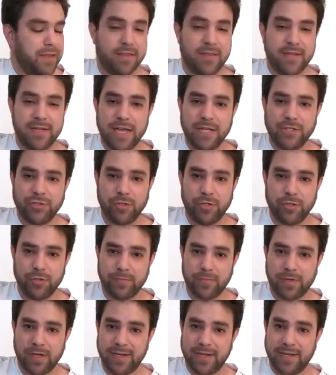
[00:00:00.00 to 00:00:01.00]
The natural
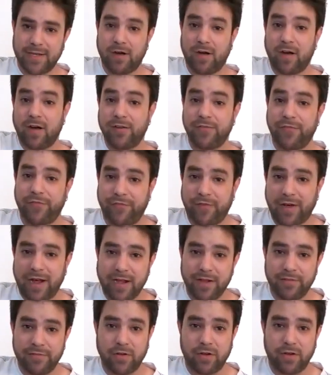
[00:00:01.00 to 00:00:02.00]
harmonic on
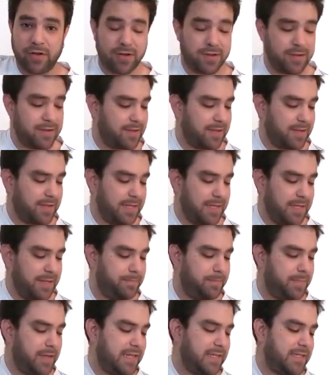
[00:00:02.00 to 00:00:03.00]
5 on the E
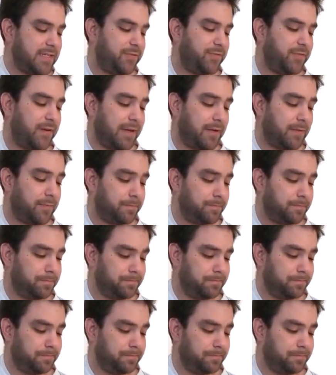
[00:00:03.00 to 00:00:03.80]
bass string